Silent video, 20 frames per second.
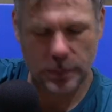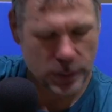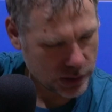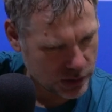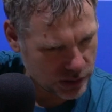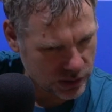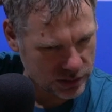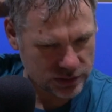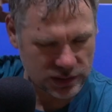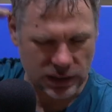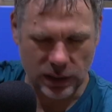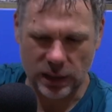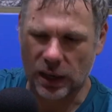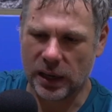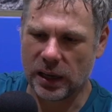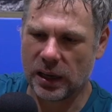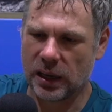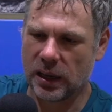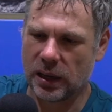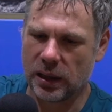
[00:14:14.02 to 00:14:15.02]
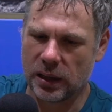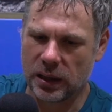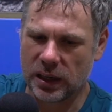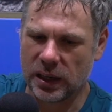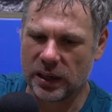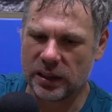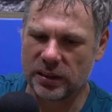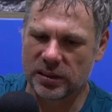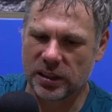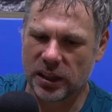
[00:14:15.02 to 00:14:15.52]
because it, uh, the
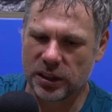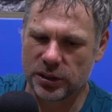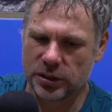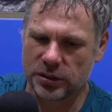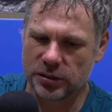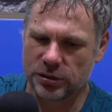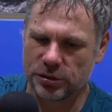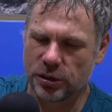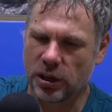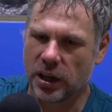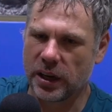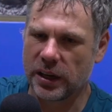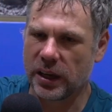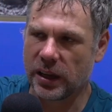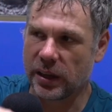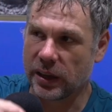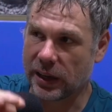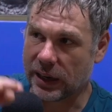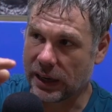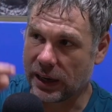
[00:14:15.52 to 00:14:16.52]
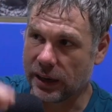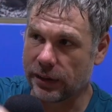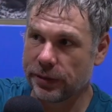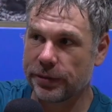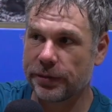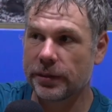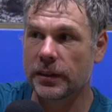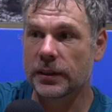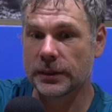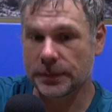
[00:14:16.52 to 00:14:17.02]
cleaning station is right near the
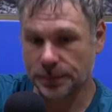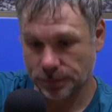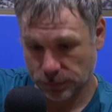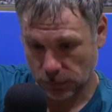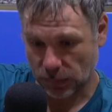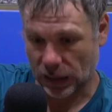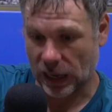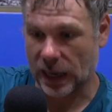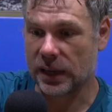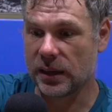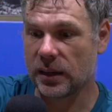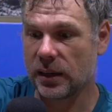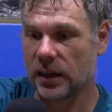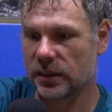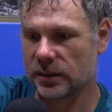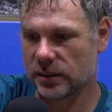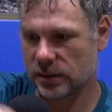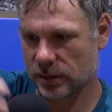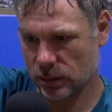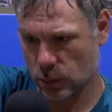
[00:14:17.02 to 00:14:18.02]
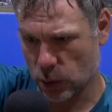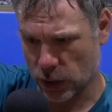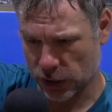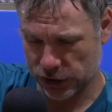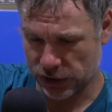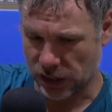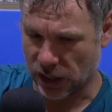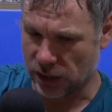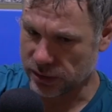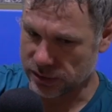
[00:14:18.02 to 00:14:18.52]
cliff, and it's
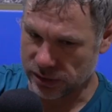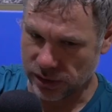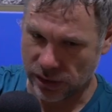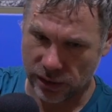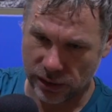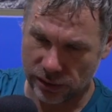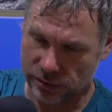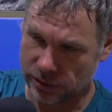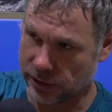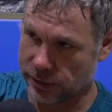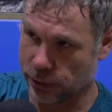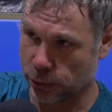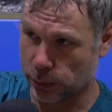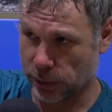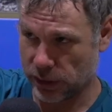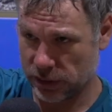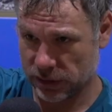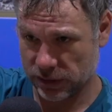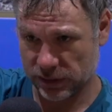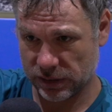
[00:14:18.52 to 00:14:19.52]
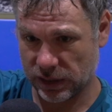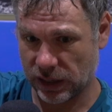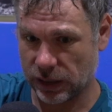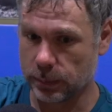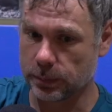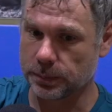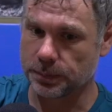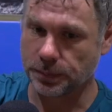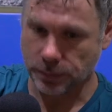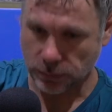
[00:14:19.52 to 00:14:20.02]
quite shallow, it's only three four meters
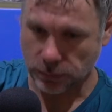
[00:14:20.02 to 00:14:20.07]
deep.